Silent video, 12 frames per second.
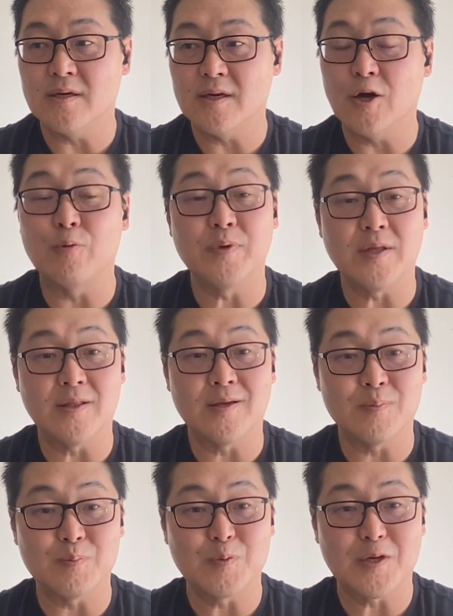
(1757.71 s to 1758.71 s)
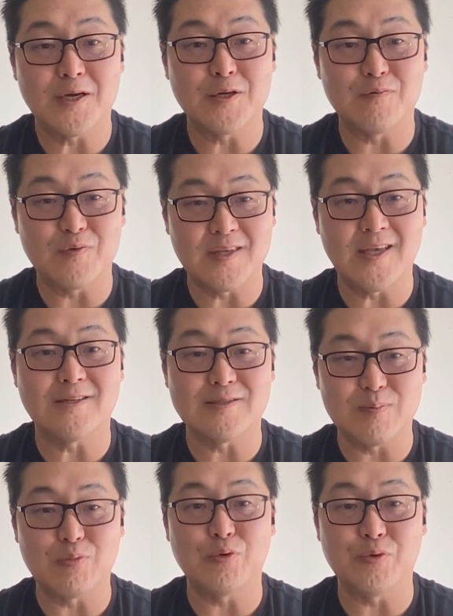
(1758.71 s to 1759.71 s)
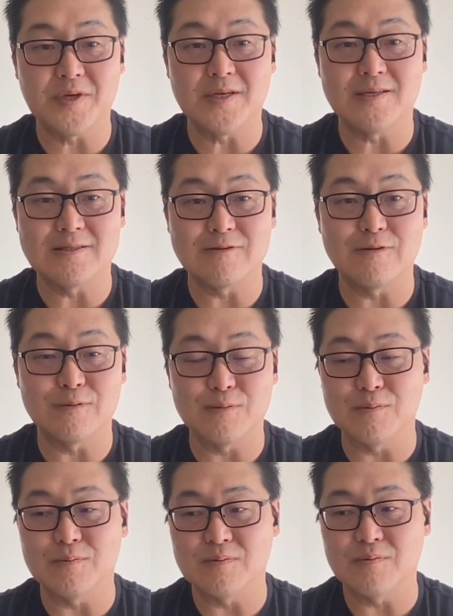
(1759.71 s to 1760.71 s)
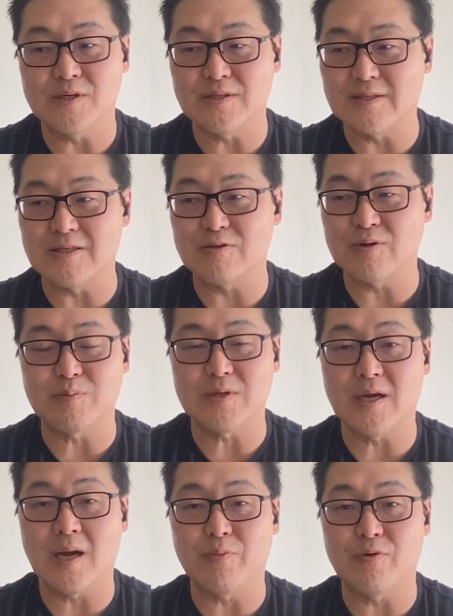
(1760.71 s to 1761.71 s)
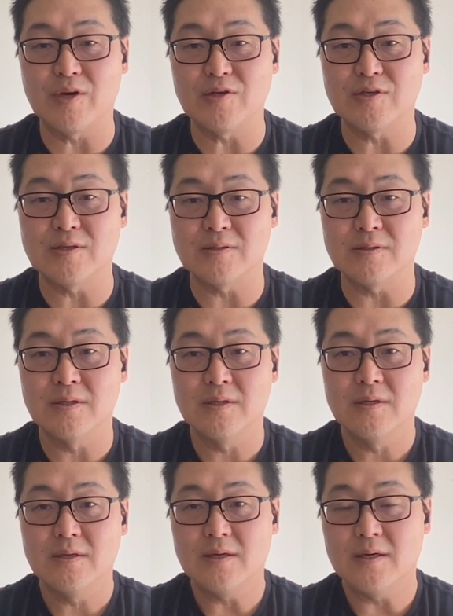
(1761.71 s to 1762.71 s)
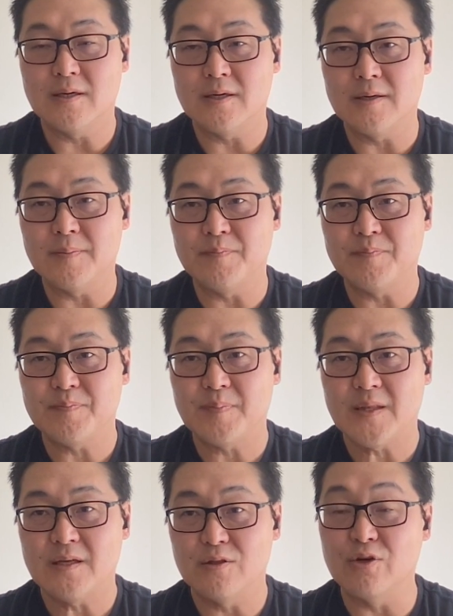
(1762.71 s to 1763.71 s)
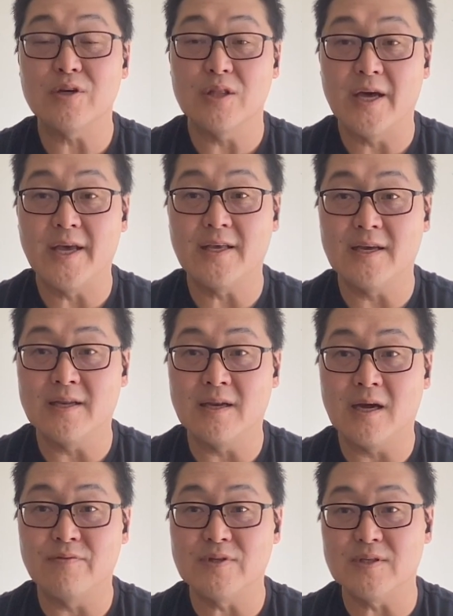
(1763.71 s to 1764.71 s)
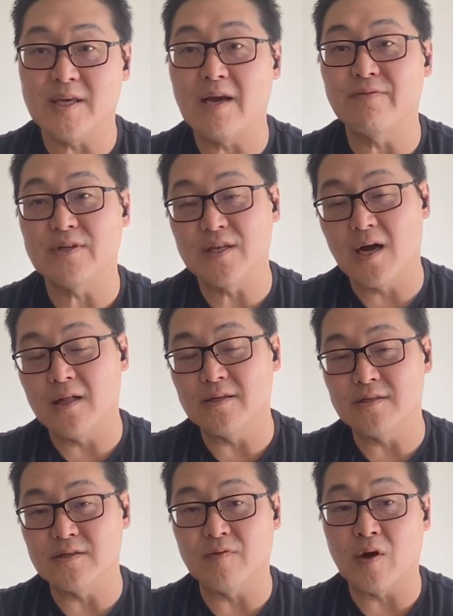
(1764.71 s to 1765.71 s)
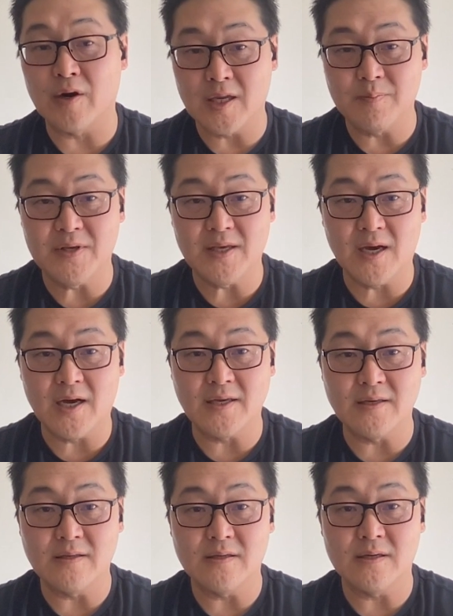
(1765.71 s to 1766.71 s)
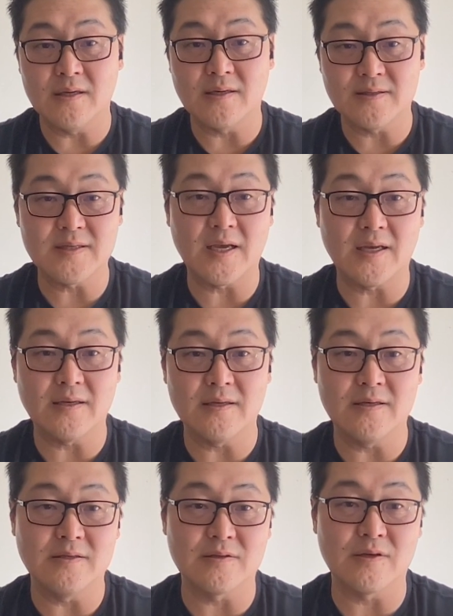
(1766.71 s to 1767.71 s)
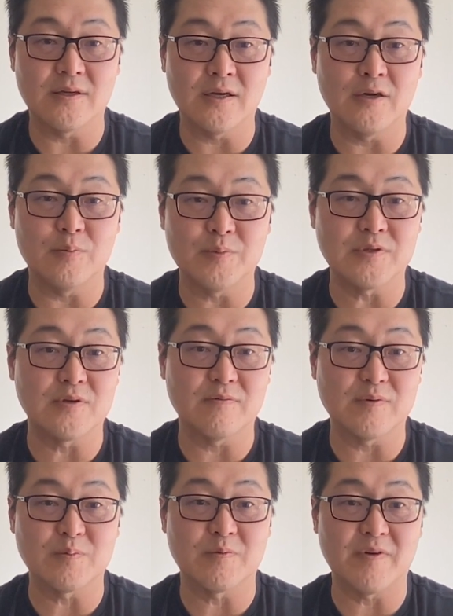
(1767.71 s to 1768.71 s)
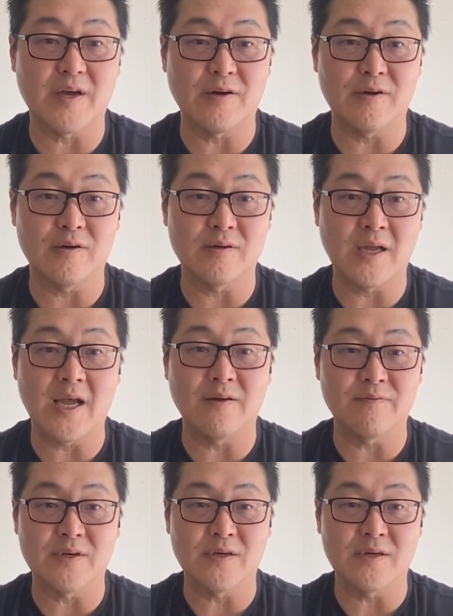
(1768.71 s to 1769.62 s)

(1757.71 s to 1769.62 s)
helping them kind of get deployed into what is the scripting operation look like. And obviously having knowledge of our API set is going to help a service provider have